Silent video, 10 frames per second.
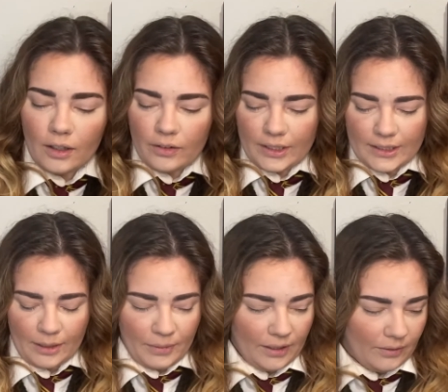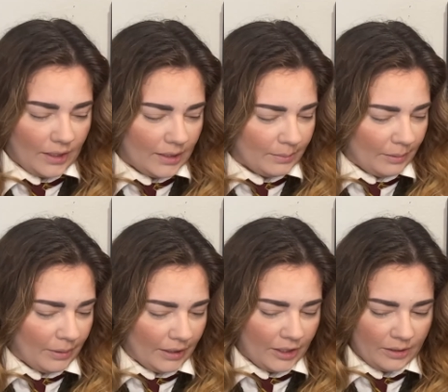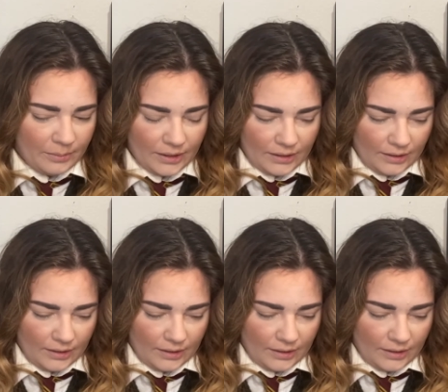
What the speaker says: What does that mean? What is my punishment?